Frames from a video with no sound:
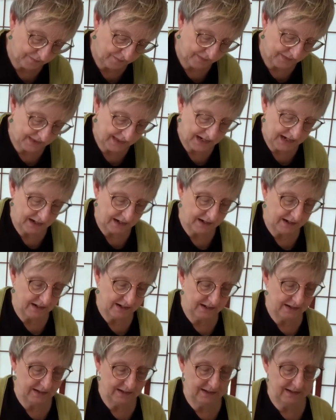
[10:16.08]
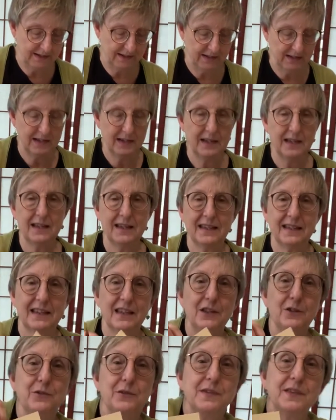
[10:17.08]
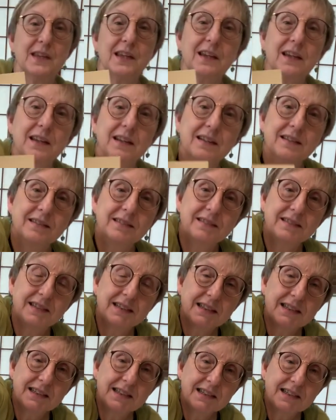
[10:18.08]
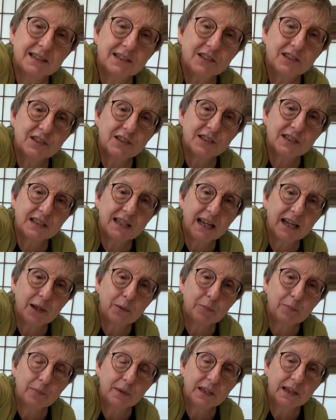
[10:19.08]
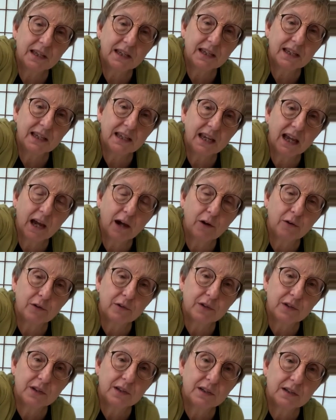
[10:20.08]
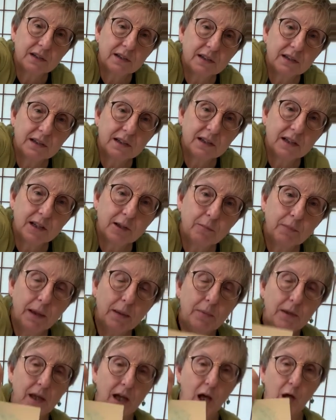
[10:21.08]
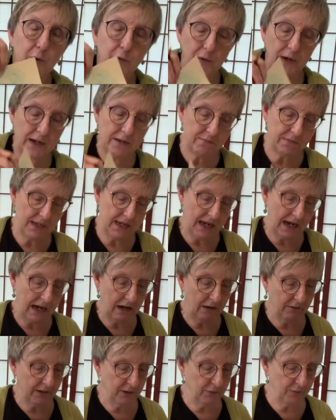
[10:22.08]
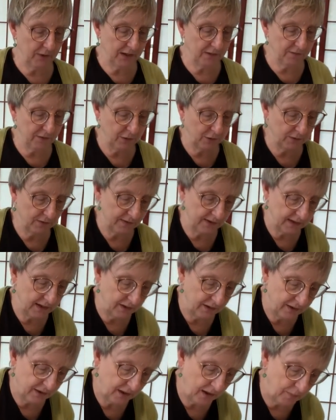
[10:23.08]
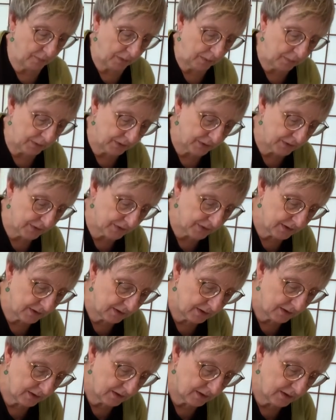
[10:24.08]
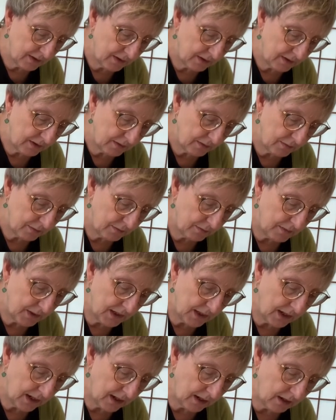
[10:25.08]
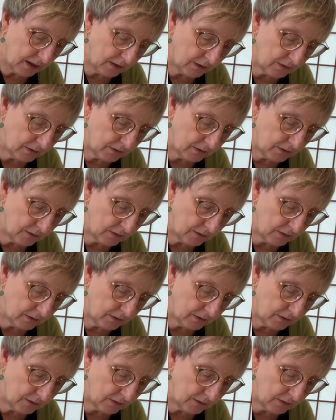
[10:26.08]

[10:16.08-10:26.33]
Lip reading: There. Can you see it? She's just kind of peeking out. Maybe I'll write meow in one of those little thought bubbles. Meow.